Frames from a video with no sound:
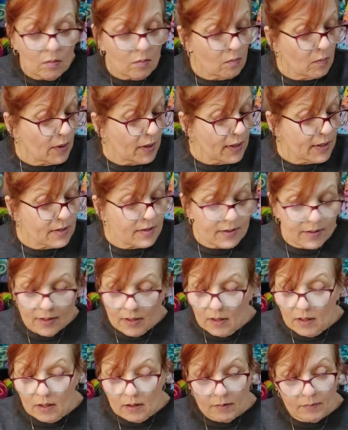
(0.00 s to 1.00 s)
where is
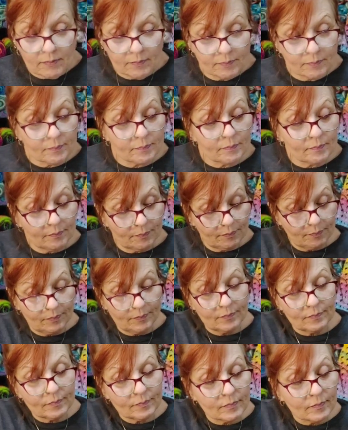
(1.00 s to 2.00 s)
the,
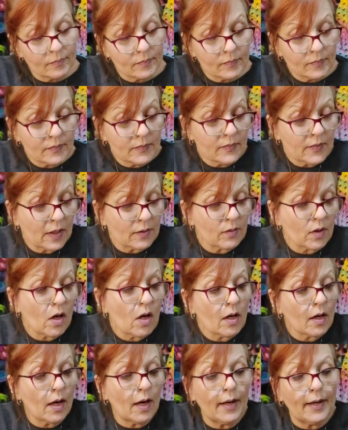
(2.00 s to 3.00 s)
no
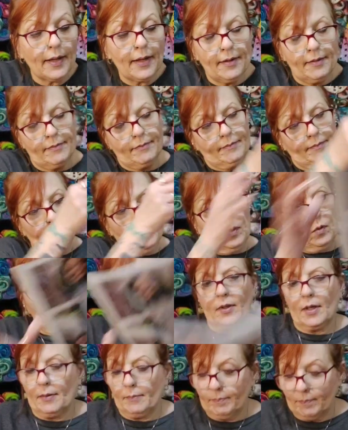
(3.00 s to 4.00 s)
on it,
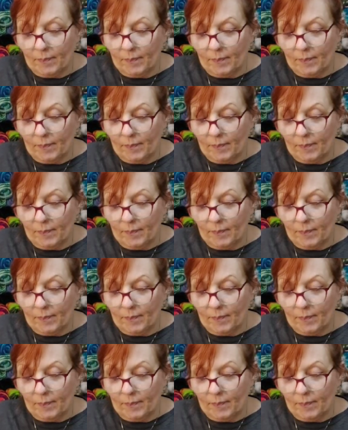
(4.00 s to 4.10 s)
hold on.